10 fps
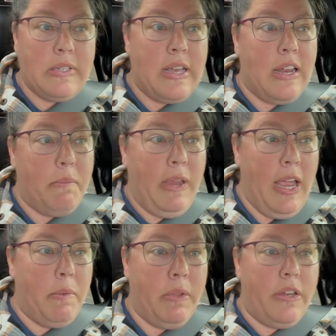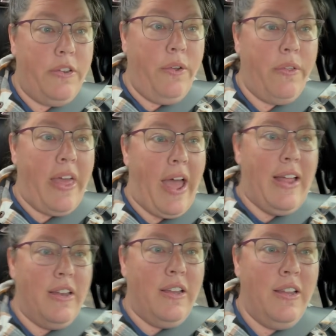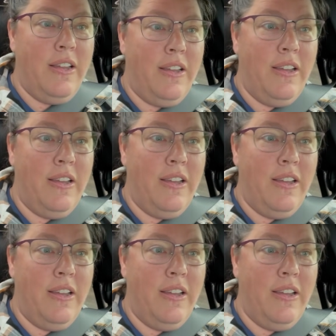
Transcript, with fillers: going to be able to do that. Thank you,